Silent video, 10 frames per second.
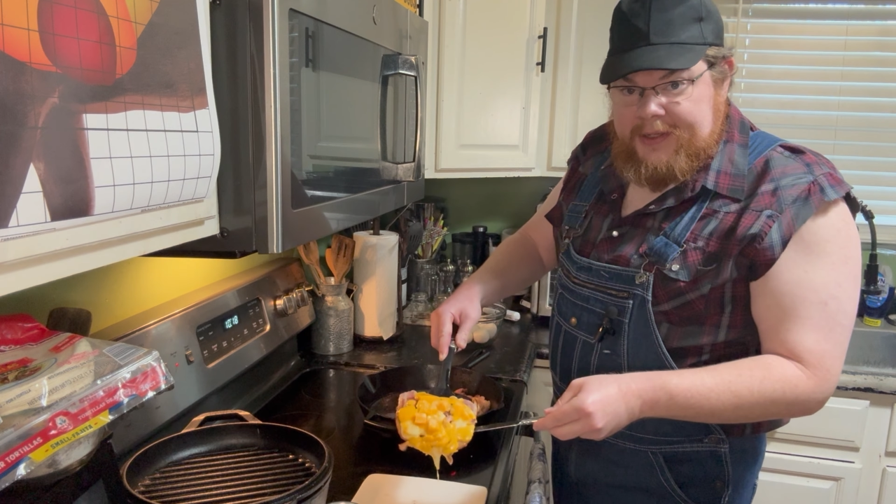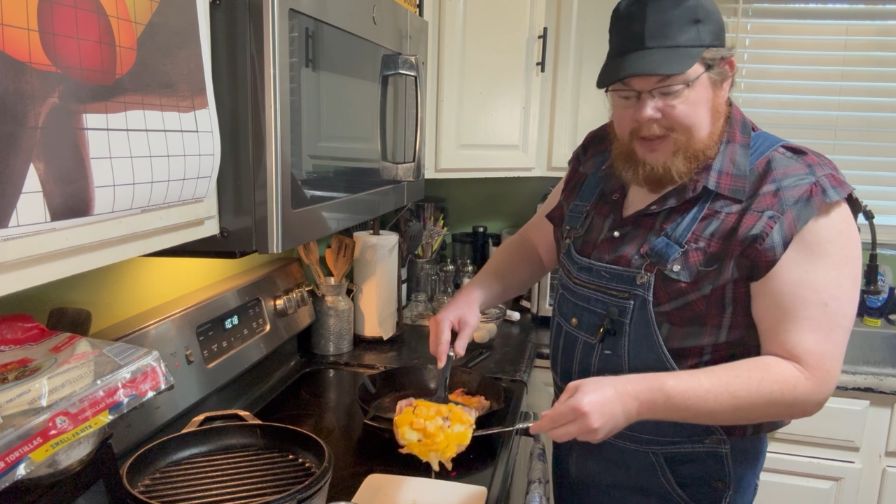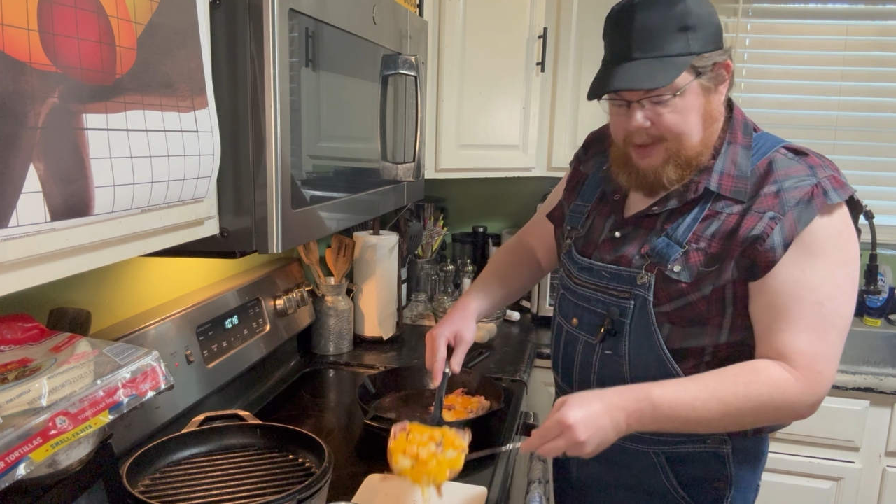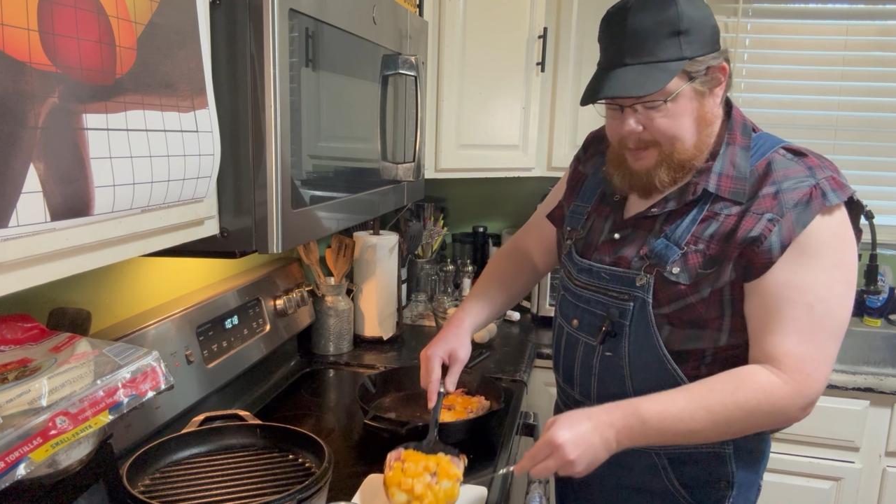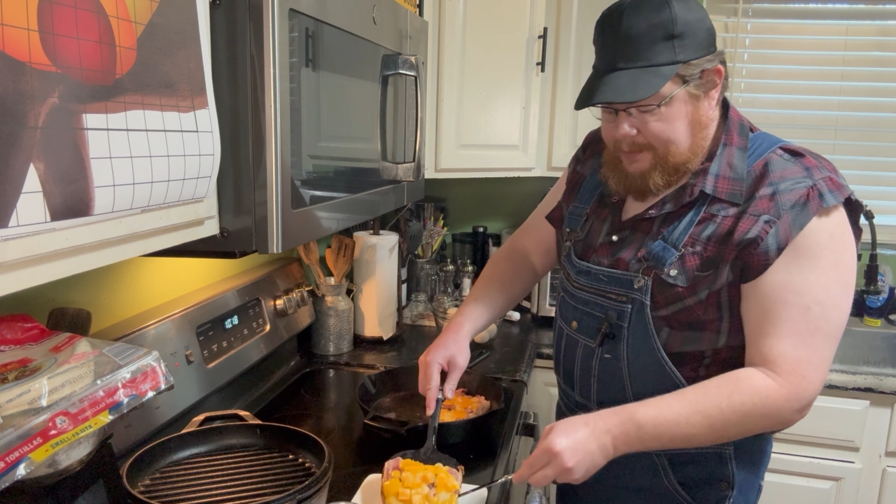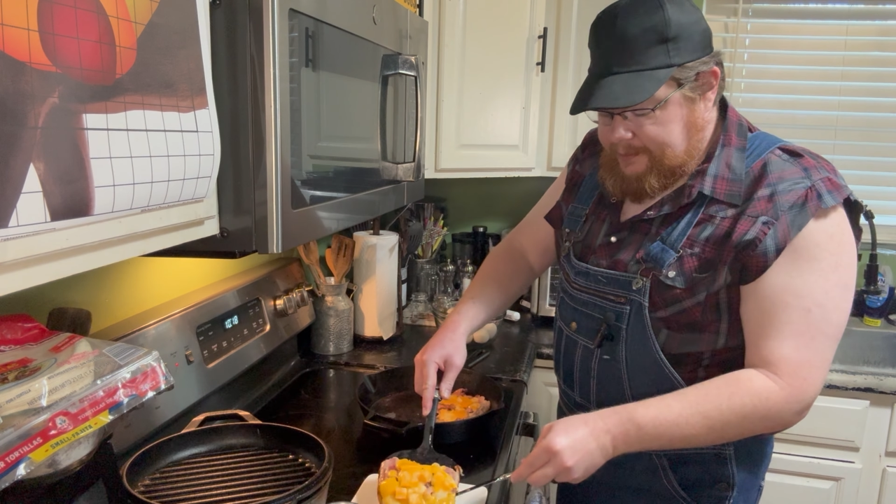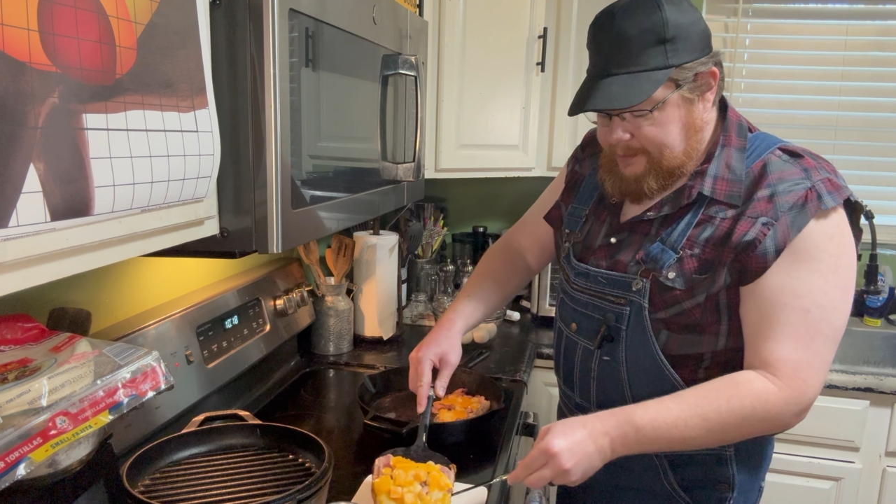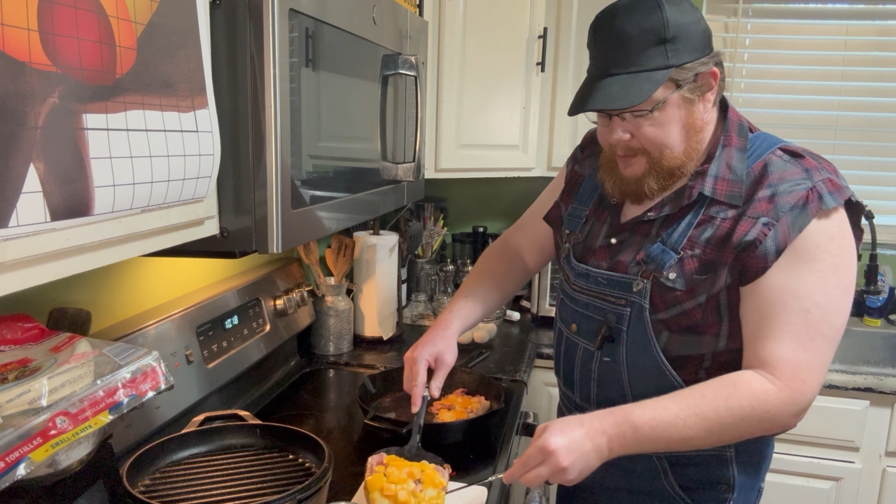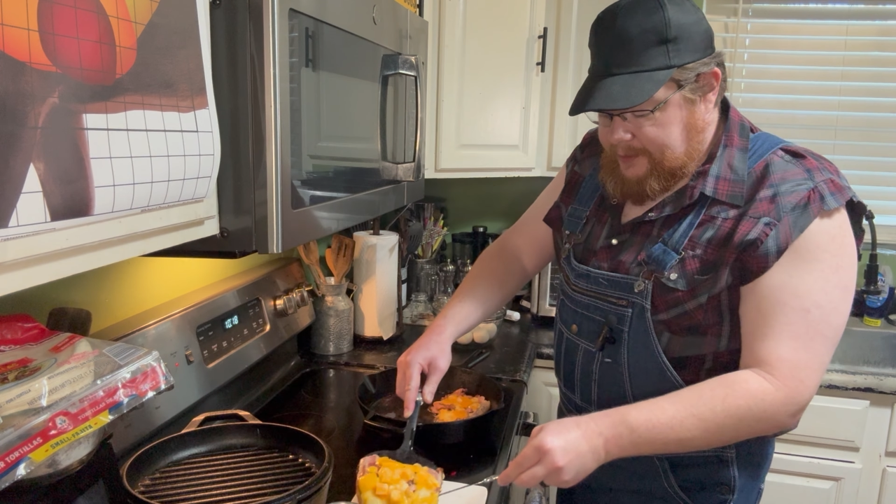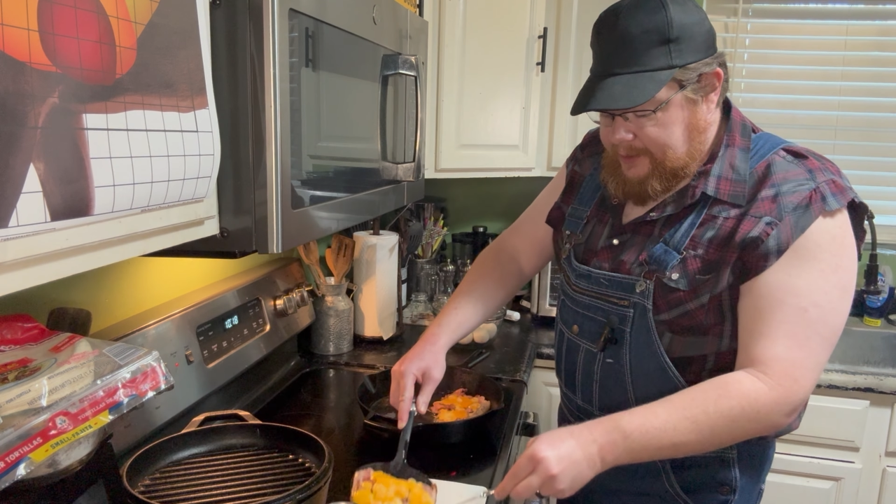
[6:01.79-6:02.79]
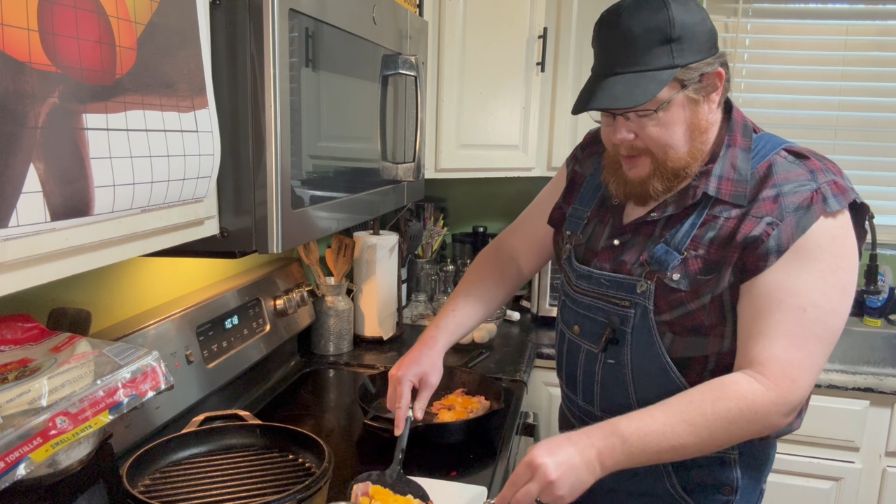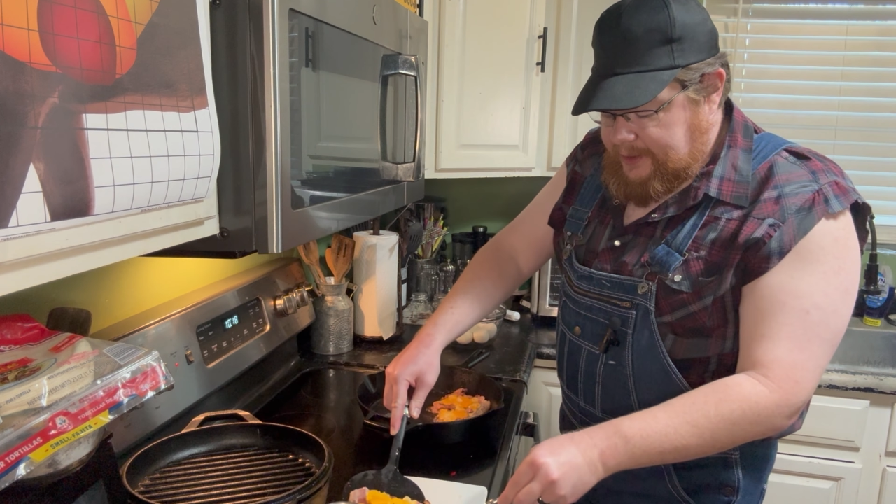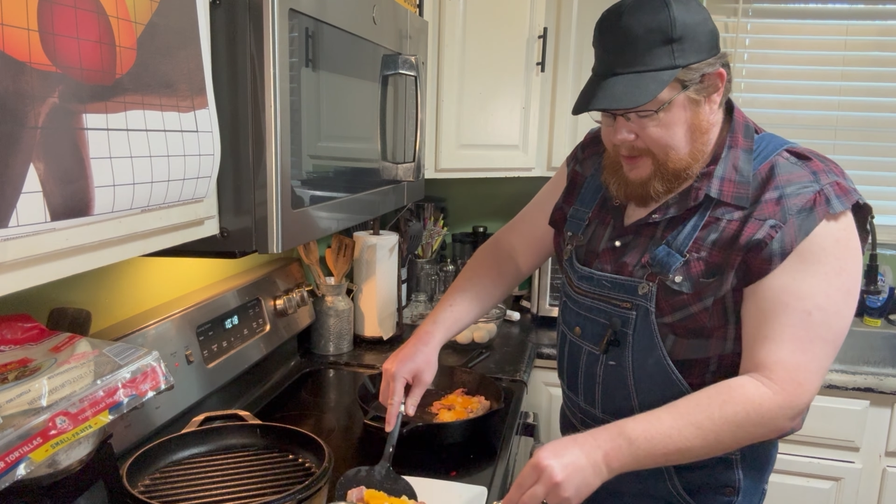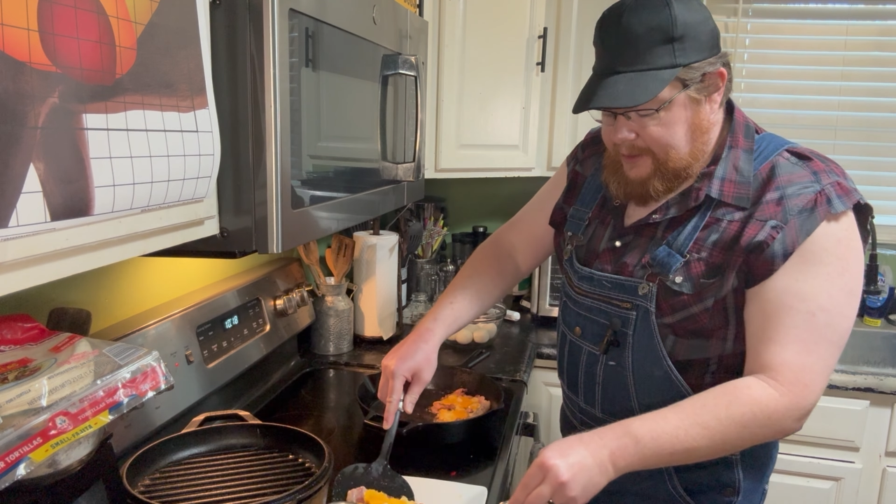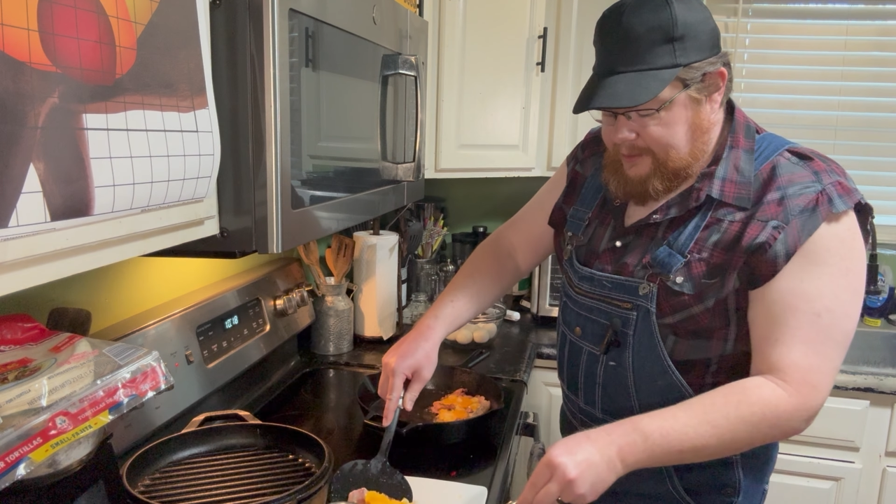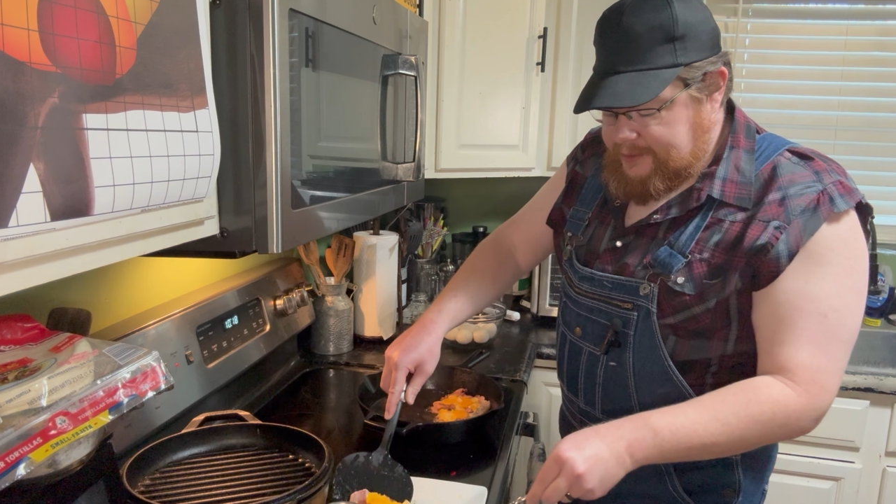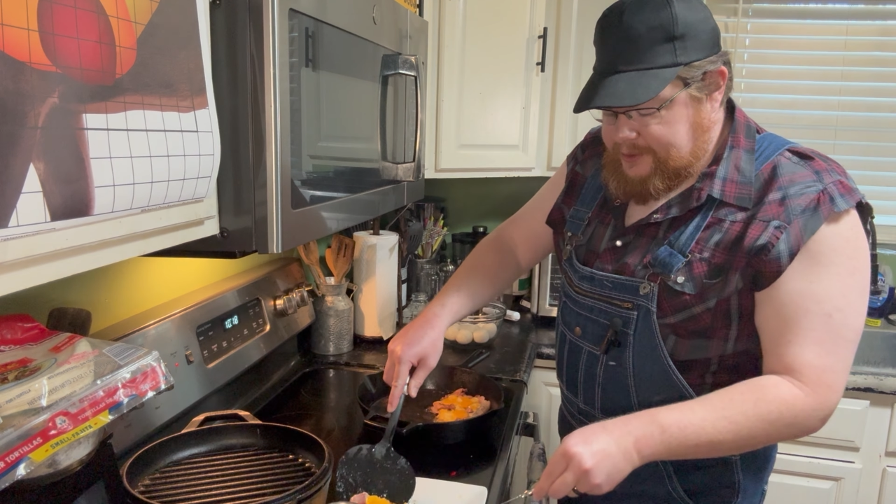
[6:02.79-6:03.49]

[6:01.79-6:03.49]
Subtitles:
it up, and it looks